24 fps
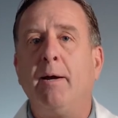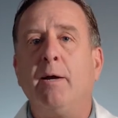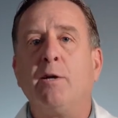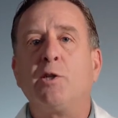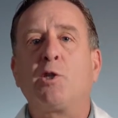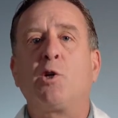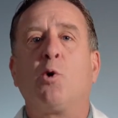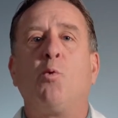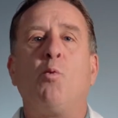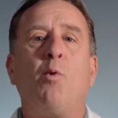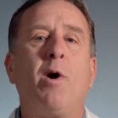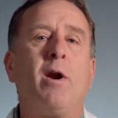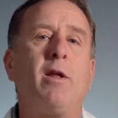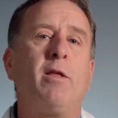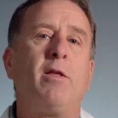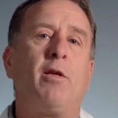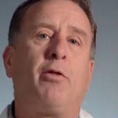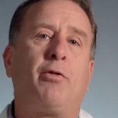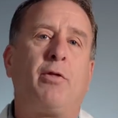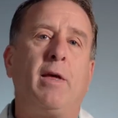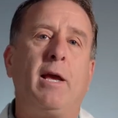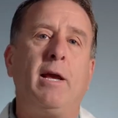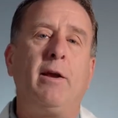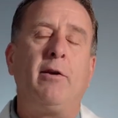So one of
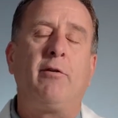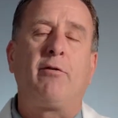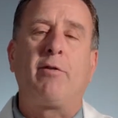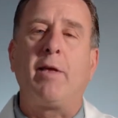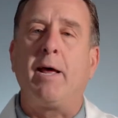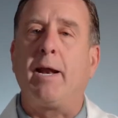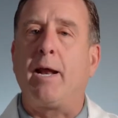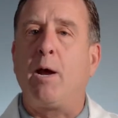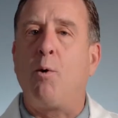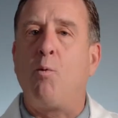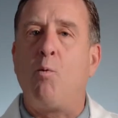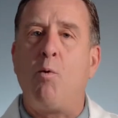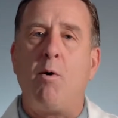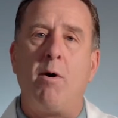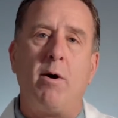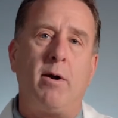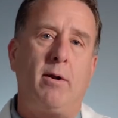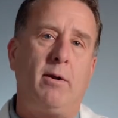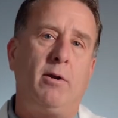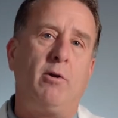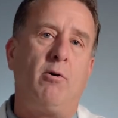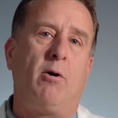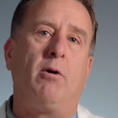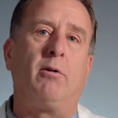the things that I
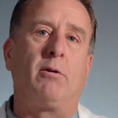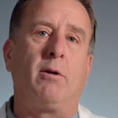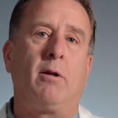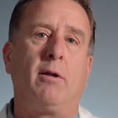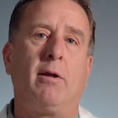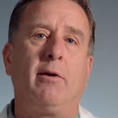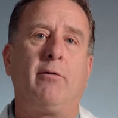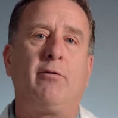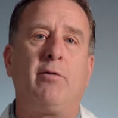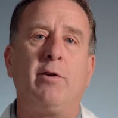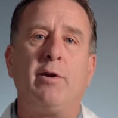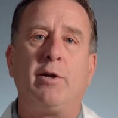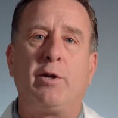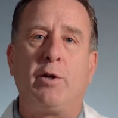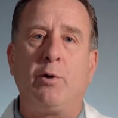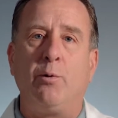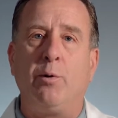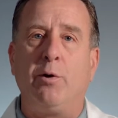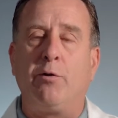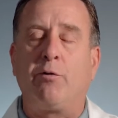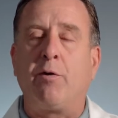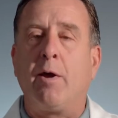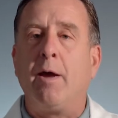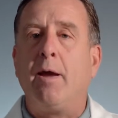want you all to listen
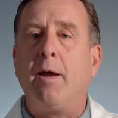to is,